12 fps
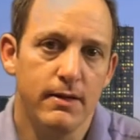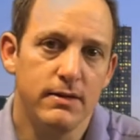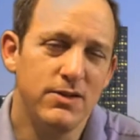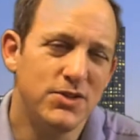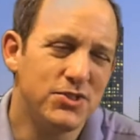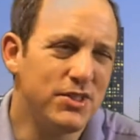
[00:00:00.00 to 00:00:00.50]

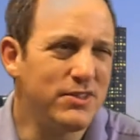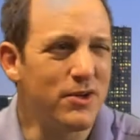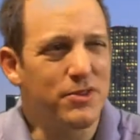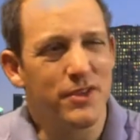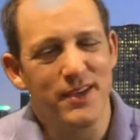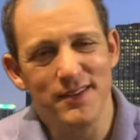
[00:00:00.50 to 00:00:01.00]
And you're sitting there
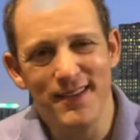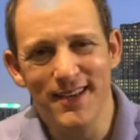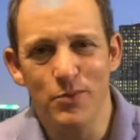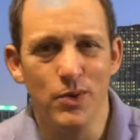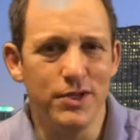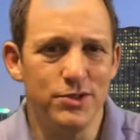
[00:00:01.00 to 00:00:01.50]
thinking,
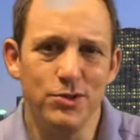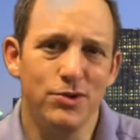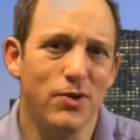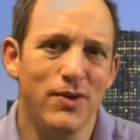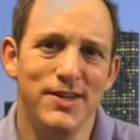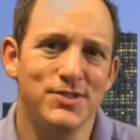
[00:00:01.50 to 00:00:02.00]
man, one to two
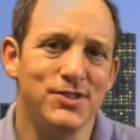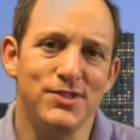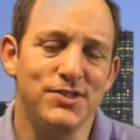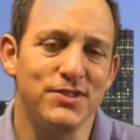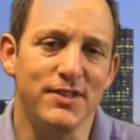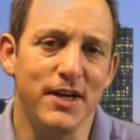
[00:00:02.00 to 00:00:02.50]
degrees just
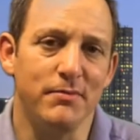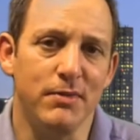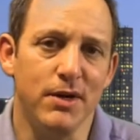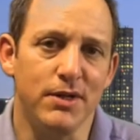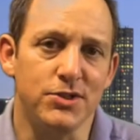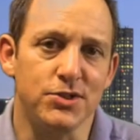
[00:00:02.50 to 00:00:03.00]
isn't that
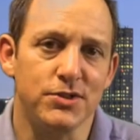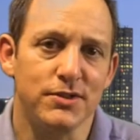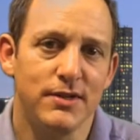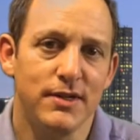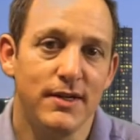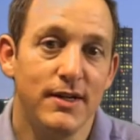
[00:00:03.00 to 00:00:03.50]
much.
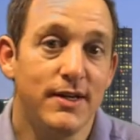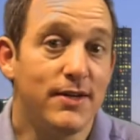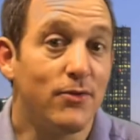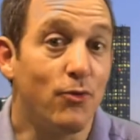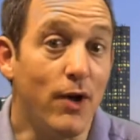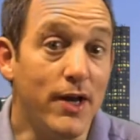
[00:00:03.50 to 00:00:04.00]

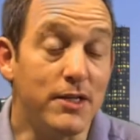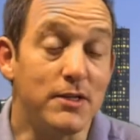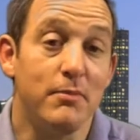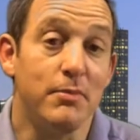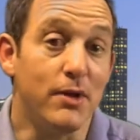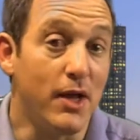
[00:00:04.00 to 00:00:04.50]
Right,
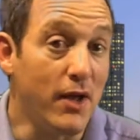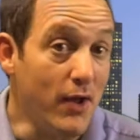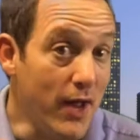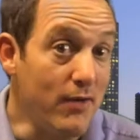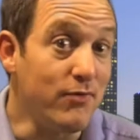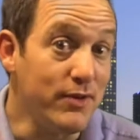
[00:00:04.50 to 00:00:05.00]
but
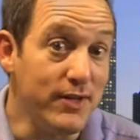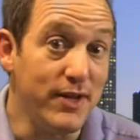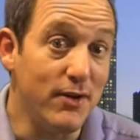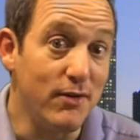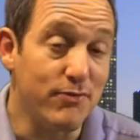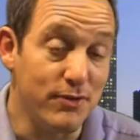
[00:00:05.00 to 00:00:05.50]
every
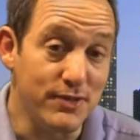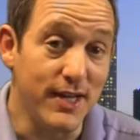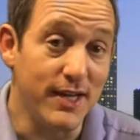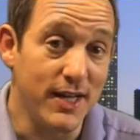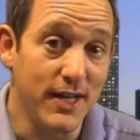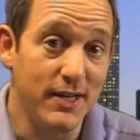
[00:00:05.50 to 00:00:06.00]
year for
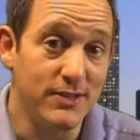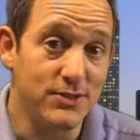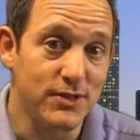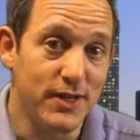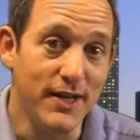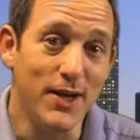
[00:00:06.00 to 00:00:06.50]
decades,
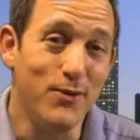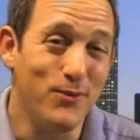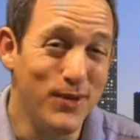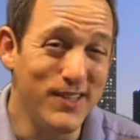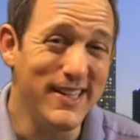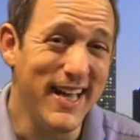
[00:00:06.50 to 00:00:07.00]
it can
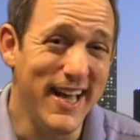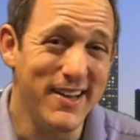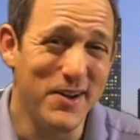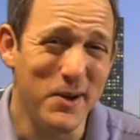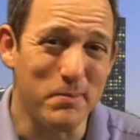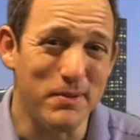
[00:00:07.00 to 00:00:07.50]
really add
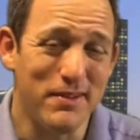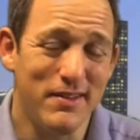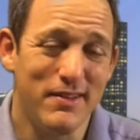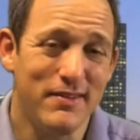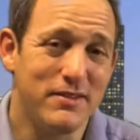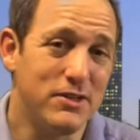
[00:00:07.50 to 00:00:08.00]
up.
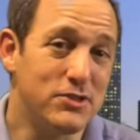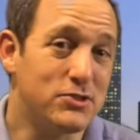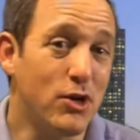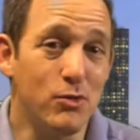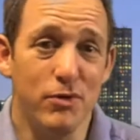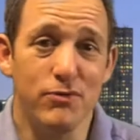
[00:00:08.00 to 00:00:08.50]
You
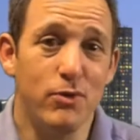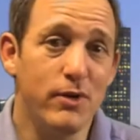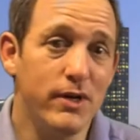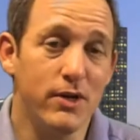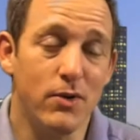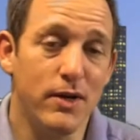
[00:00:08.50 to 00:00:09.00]
started with 40
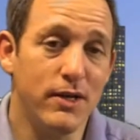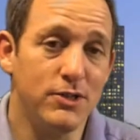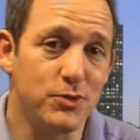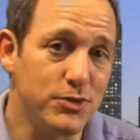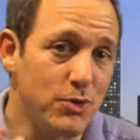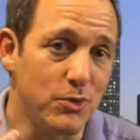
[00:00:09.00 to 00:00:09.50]
degrees
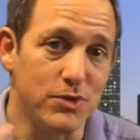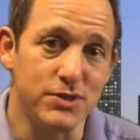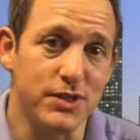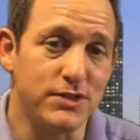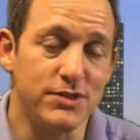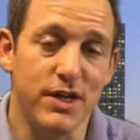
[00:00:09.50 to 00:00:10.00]
when you were,
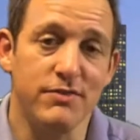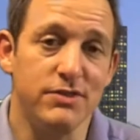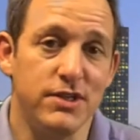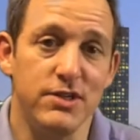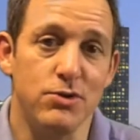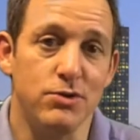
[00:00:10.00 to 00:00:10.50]
say,
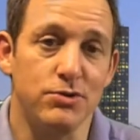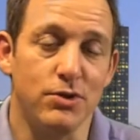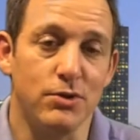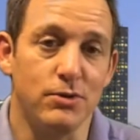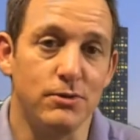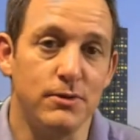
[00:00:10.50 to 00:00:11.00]
17 years
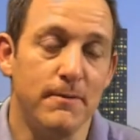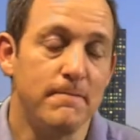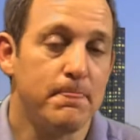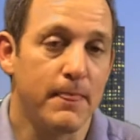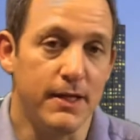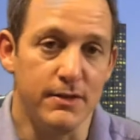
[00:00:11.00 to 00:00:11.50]
old,
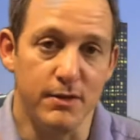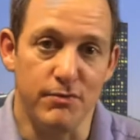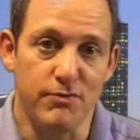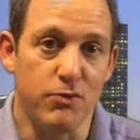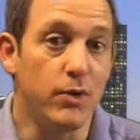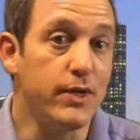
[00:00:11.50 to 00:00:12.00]
and then
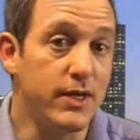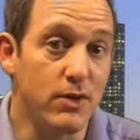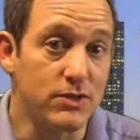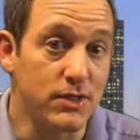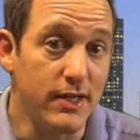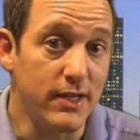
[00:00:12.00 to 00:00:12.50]
40
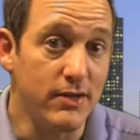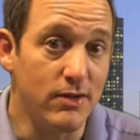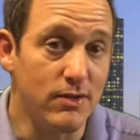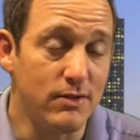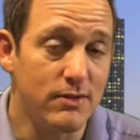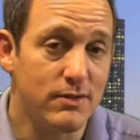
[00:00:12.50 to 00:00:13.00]
years later,